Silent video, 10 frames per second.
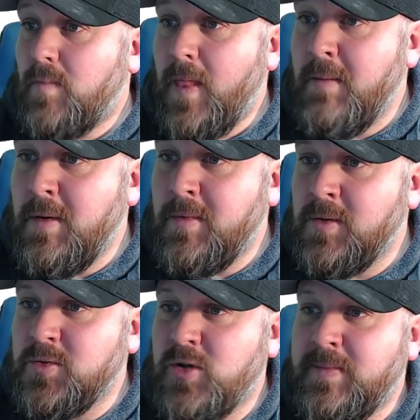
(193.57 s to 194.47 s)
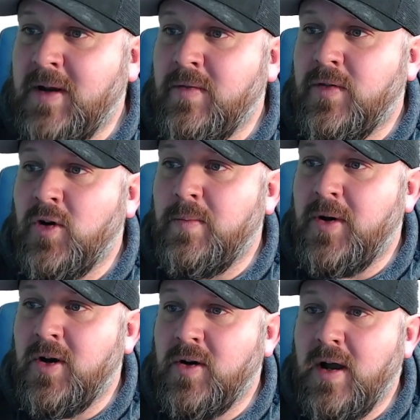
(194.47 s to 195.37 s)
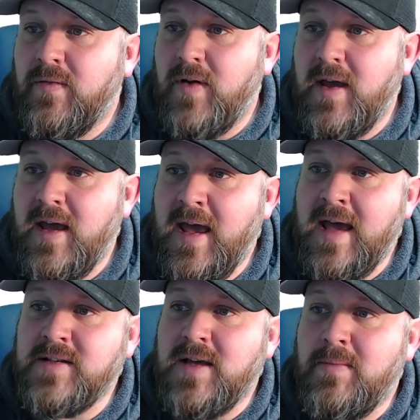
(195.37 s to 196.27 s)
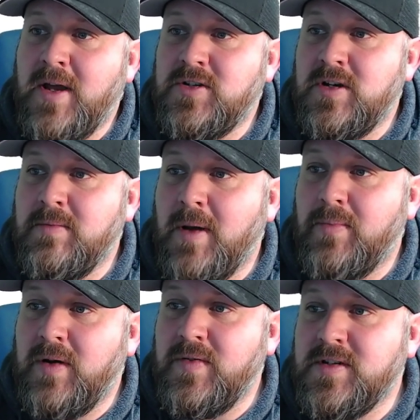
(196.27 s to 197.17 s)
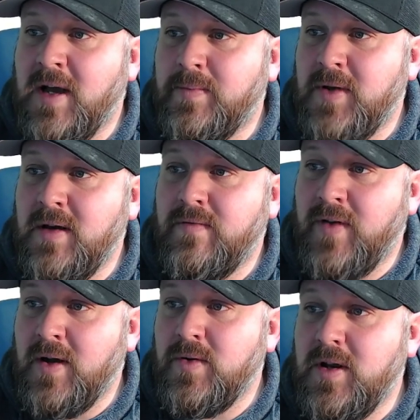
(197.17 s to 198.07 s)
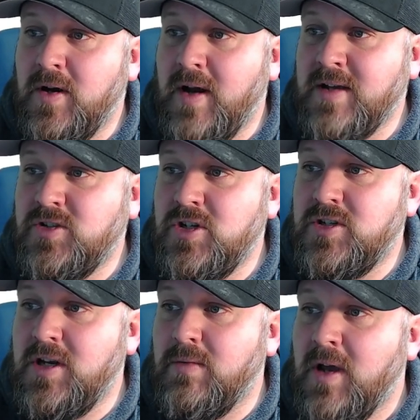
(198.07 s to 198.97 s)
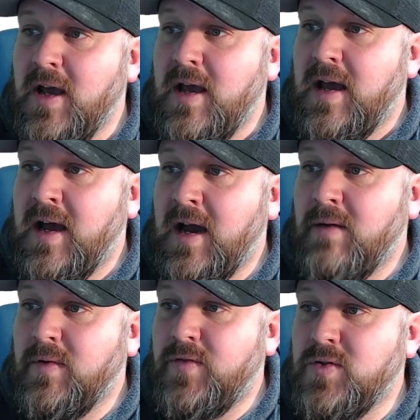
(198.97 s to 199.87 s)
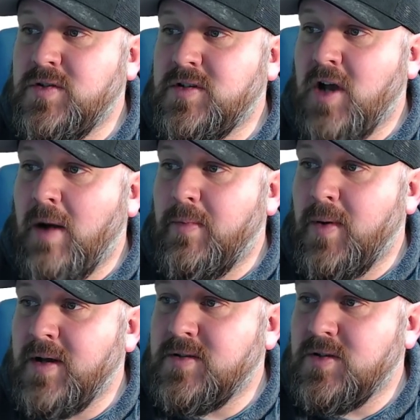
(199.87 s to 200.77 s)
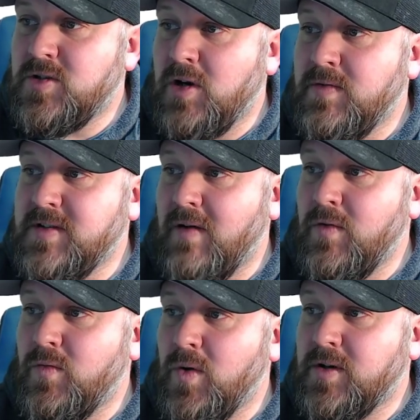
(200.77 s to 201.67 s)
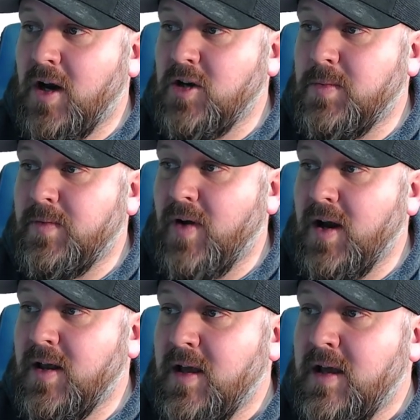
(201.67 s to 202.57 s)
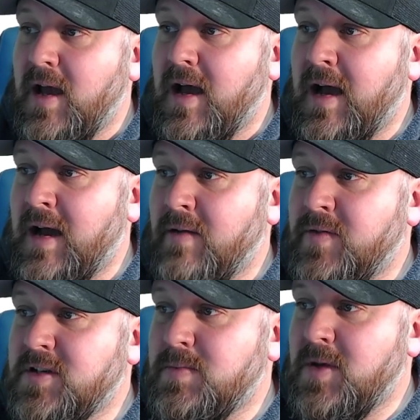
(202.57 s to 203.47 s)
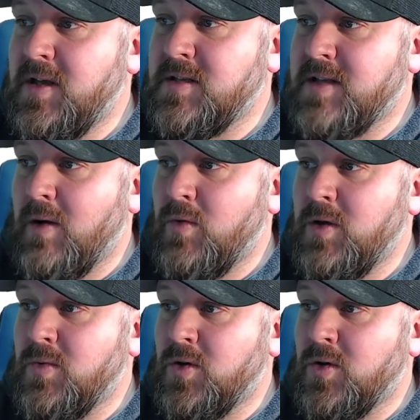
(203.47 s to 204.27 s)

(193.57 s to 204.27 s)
we'll skip down the third paragraph. "As I mentioned in my previous update found here, SGC refuses to compromise the service that we've worked hard to provide. This means that we will